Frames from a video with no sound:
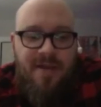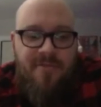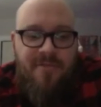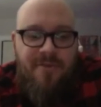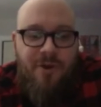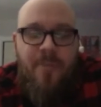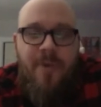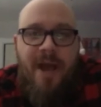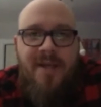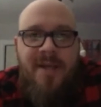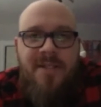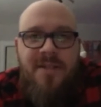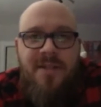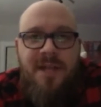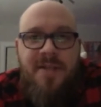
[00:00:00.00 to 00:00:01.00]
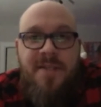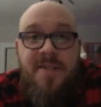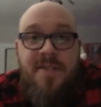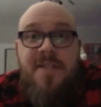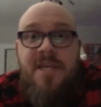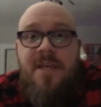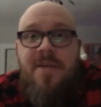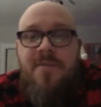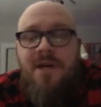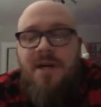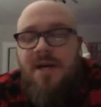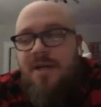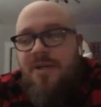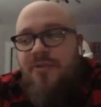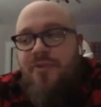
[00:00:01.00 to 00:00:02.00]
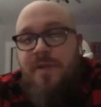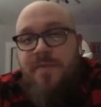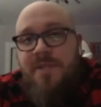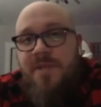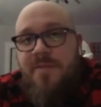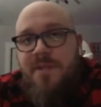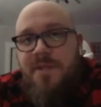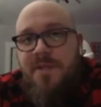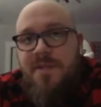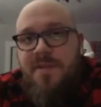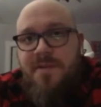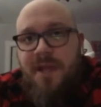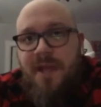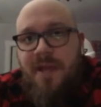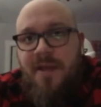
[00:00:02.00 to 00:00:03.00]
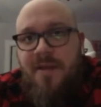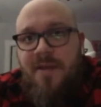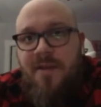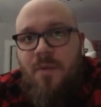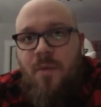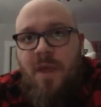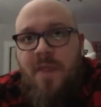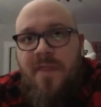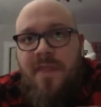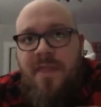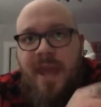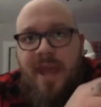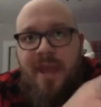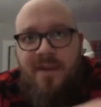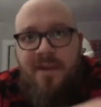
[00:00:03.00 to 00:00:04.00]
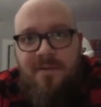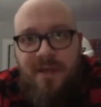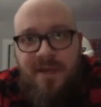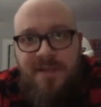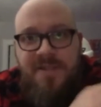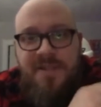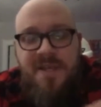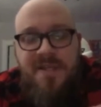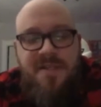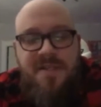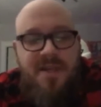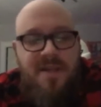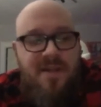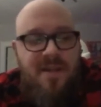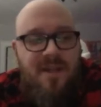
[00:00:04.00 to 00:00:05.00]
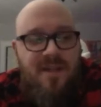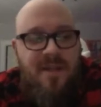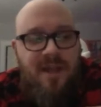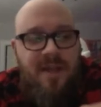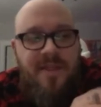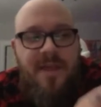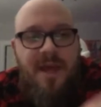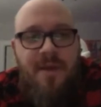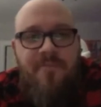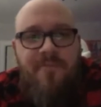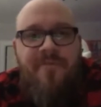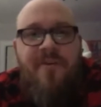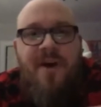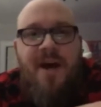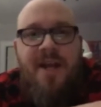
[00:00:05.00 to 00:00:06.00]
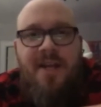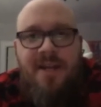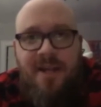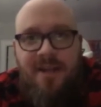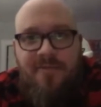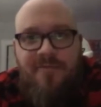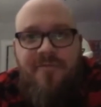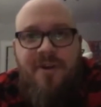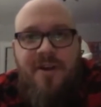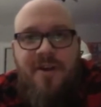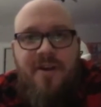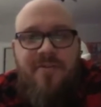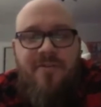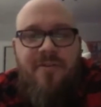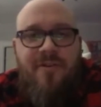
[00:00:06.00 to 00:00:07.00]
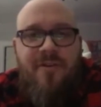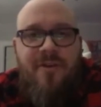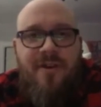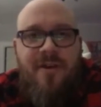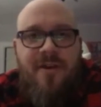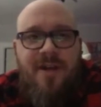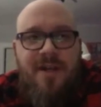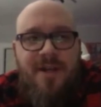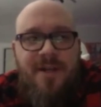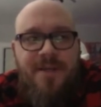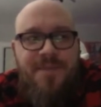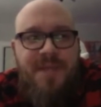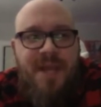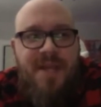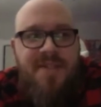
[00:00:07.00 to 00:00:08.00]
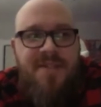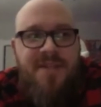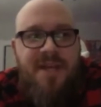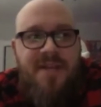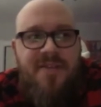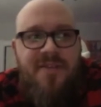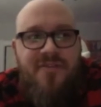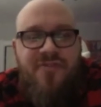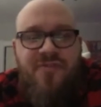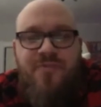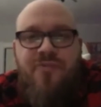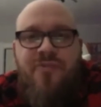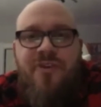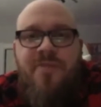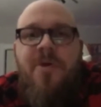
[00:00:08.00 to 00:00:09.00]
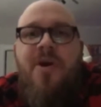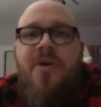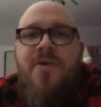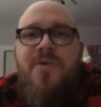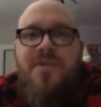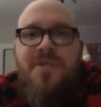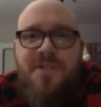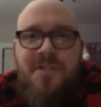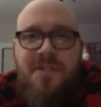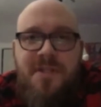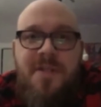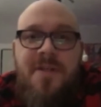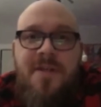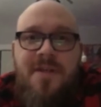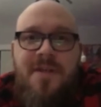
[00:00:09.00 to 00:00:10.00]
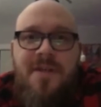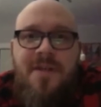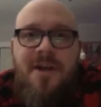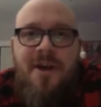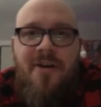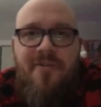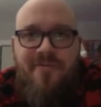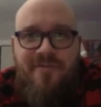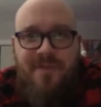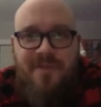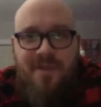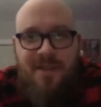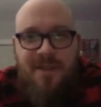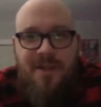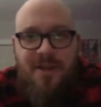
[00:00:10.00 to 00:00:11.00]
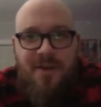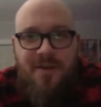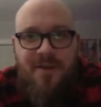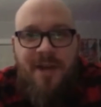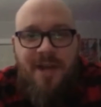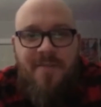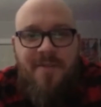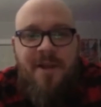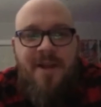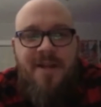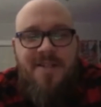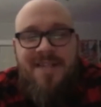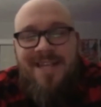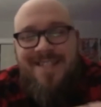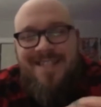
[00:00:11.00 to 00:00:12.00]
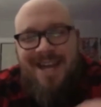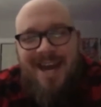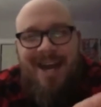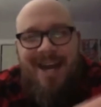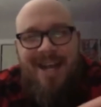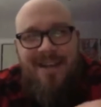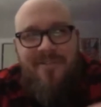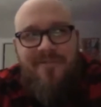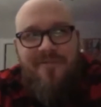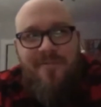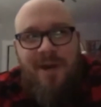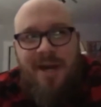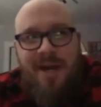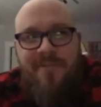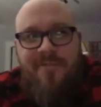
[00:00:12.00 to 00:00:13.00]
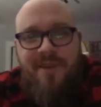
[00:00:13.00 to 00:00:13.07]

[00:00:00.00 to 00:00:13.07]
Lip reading: of go back to like the dream demons, like when they existed, and then like them finding Freddy Krueger as like the supreme host of nightmares. And that's kind of my